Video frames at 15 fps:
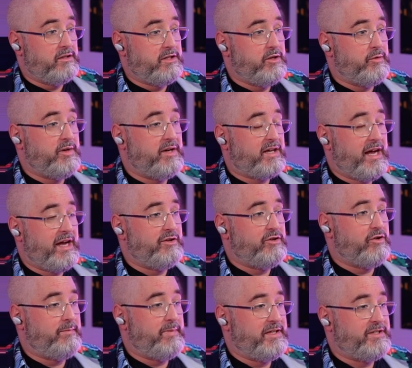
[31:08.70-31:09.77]
You want to count
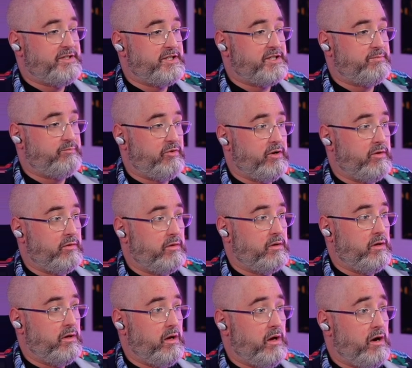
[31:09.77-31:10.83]
your blessings, bro.
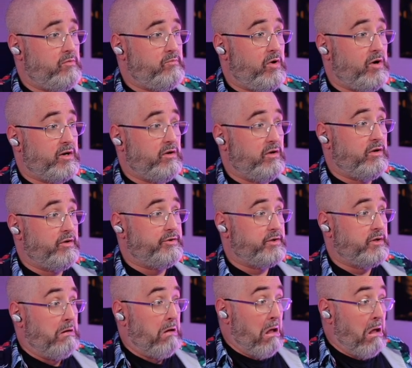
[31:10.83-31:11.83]
Oh my god.